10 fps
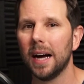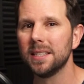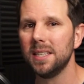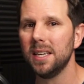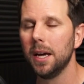I
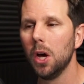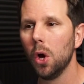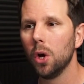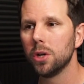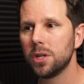see
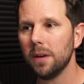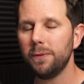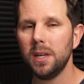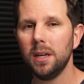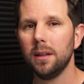
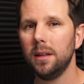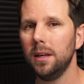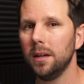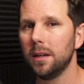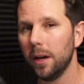shifting
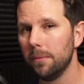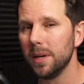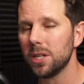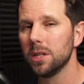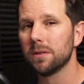the
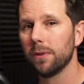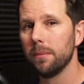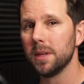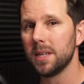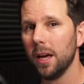emissions
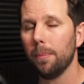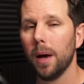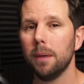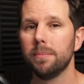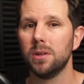from the
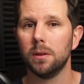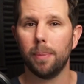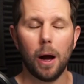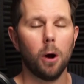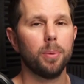tailpipe to the
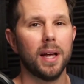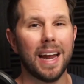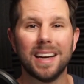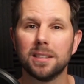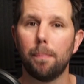power
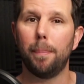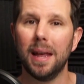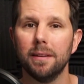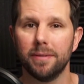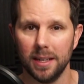plant as a
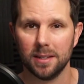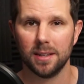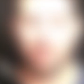benefit.